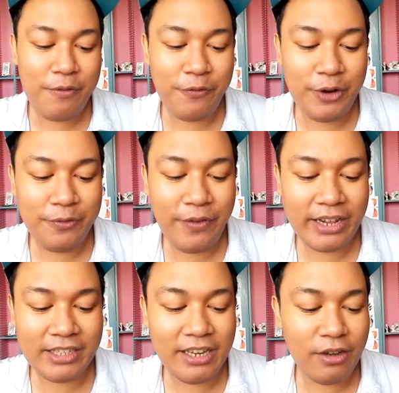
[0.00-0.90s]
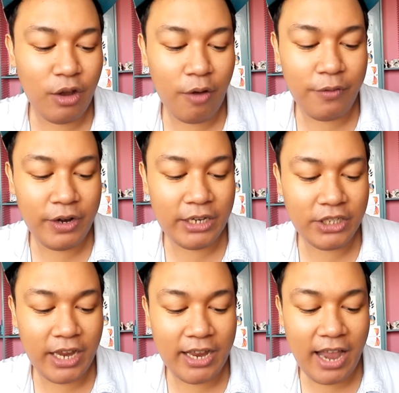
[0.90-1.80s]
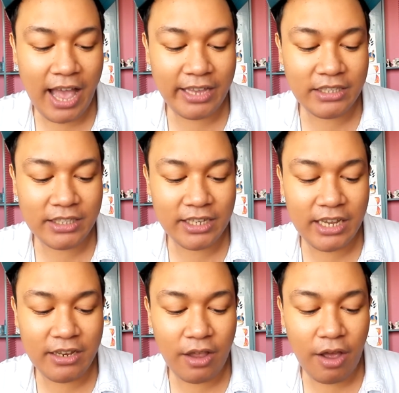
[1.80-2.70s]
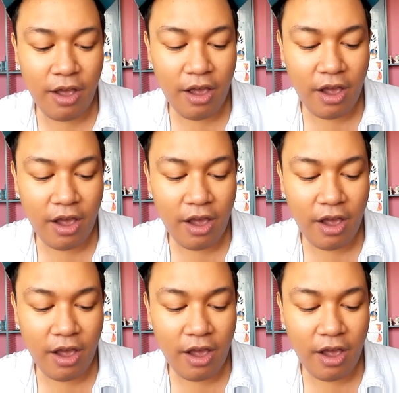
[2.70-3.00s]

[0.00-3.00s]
a perfect in coverage and high skin